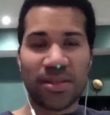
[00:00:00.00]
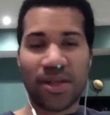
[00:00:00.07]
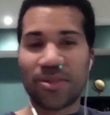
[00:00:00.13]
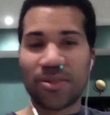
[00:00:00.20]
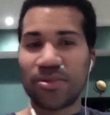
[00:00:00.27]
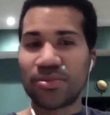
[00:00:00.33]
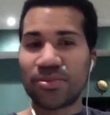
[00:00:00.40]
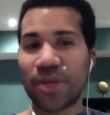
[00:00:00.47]
I
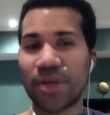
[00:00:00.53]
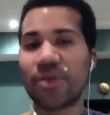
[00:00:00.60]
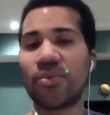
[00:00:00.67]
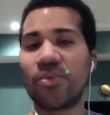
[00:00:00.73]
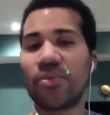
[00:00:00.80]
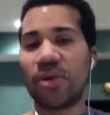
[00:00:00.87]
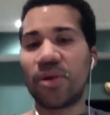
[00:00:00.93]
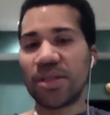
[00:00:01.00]
don't care
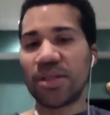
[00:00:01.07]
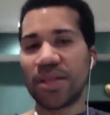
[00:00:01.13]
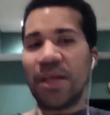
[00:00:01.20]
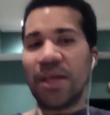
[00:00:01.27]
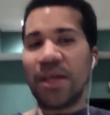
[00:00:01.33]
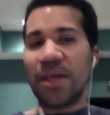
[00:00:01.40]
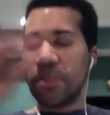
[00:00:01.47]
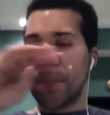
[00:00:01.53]
what.
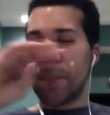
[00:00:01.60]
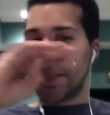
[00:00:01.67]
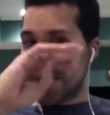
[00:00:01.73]
But the